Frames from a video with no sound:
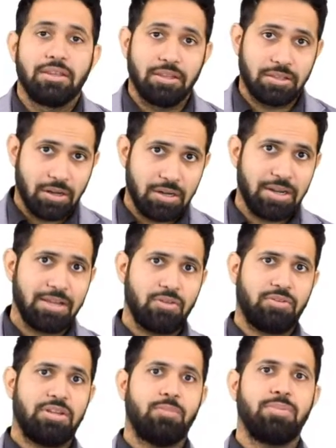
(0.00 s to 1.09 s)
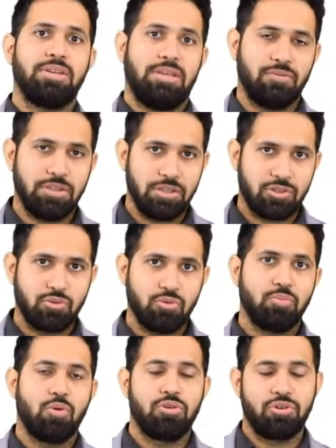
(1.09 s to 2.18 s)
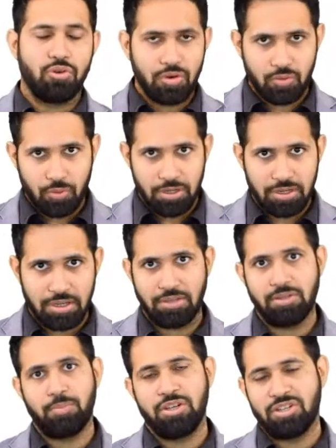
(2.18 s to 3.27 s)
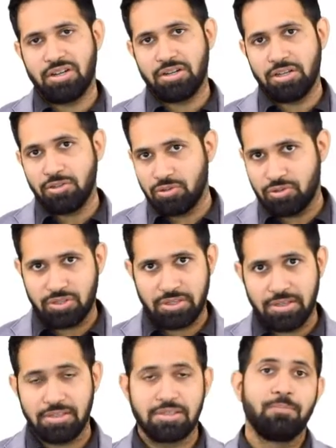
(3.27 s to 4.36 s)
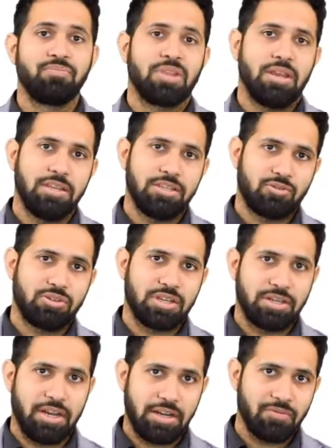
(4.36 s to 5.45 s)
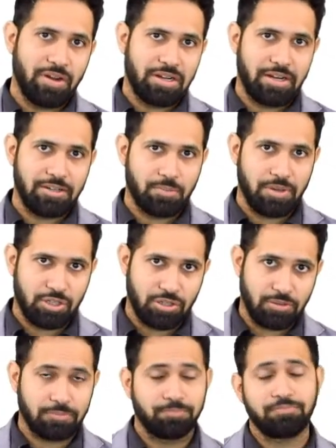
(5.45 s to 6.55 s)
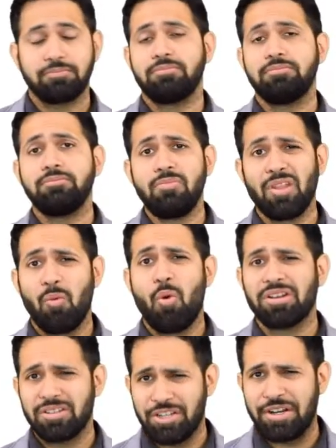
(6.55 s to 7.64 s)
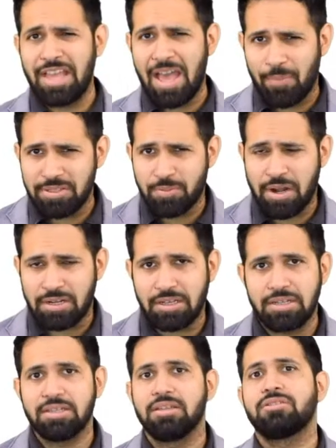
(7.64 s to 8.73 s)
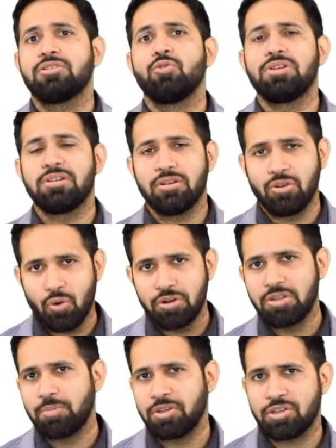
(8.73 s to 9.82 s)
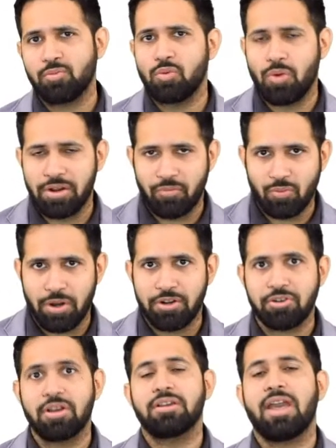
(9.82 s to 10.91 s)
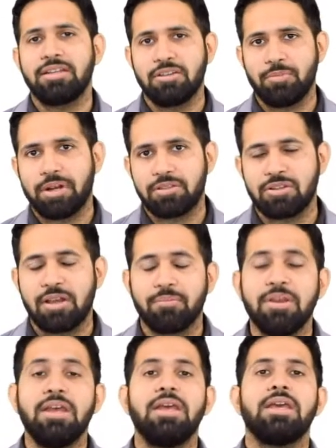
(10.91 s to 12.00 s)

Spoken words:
The third line of therapy, if these two both don't work, if the patient continues to seize, is to sedate and ventilate the patient. What generally happens practically is you will load the patient with one drug and give midazolam.